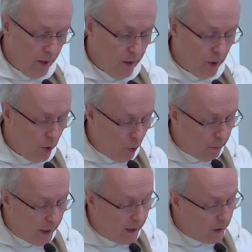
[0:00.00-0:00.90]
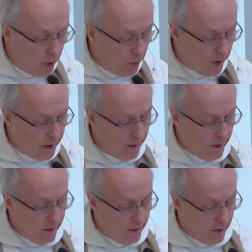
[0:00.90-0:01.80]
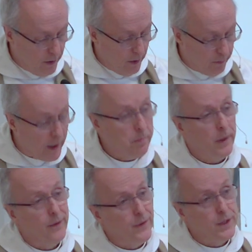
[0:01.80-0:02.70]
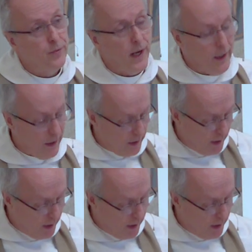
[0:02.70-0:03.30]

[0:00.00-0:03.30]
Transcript: the European Union, the people of Israel and